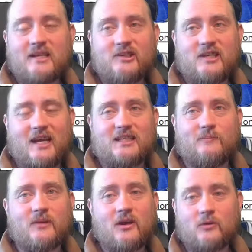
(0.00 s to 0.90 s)

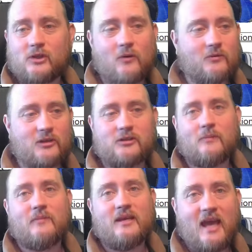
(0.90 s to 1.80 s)
chasm goes down to
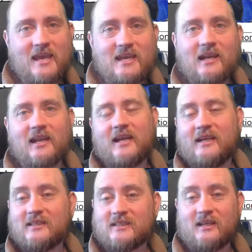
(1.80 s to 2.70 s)
some alien
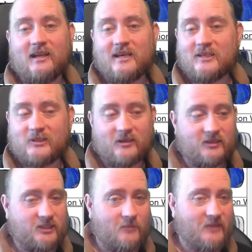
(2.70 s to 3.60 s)
installation or
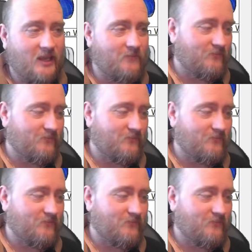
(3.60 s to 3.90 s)
something.